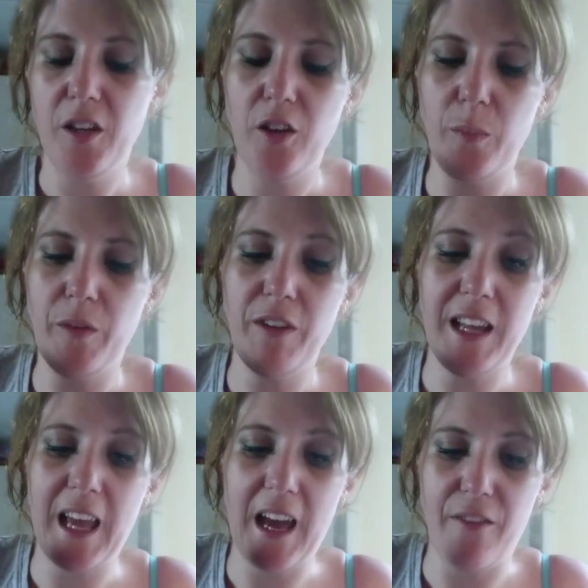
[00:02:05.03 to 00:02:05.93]
You've got to be
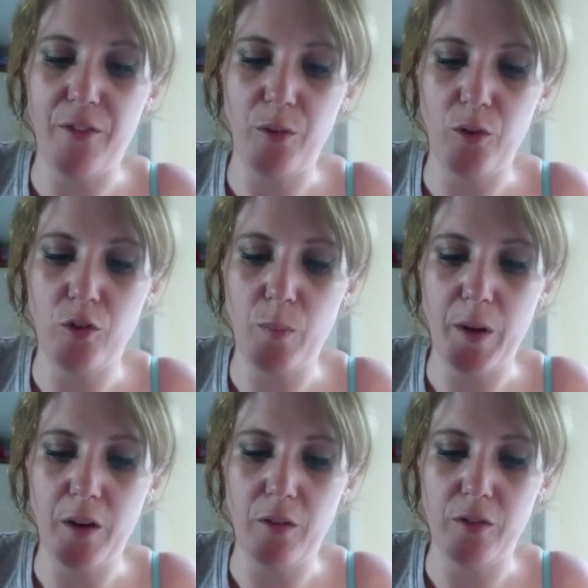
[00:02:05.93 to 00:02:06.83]
really careful not to
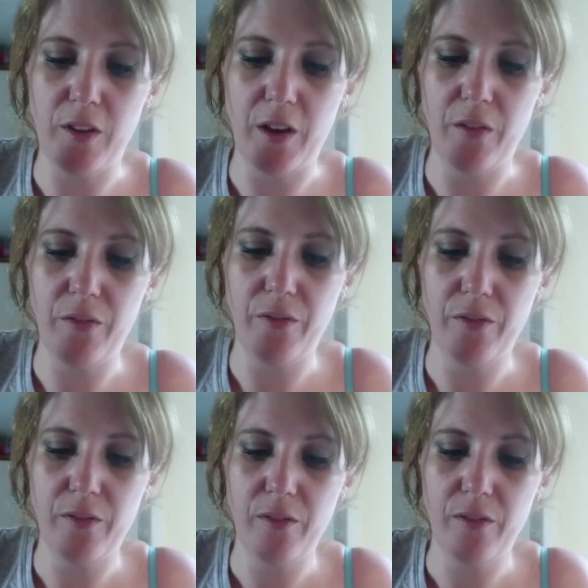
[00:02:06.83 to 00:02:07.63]
burn yourself.